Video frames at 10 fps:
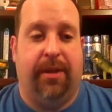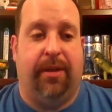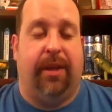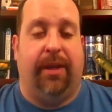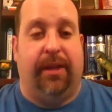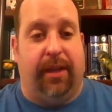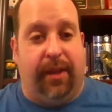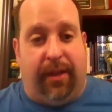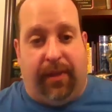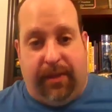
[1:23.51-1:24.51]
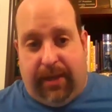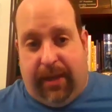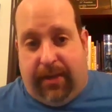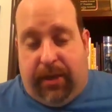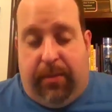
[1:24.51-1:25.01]
the idea that this
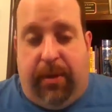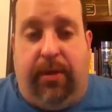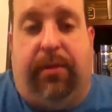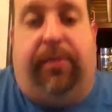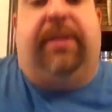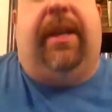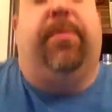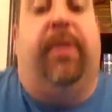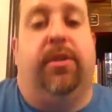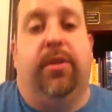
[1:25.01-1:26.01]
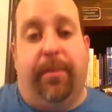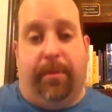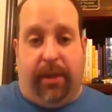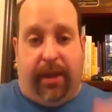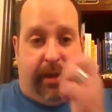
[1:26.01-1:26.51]
data is going to be used for assessment and
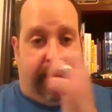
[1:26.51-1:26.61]
treatment planning,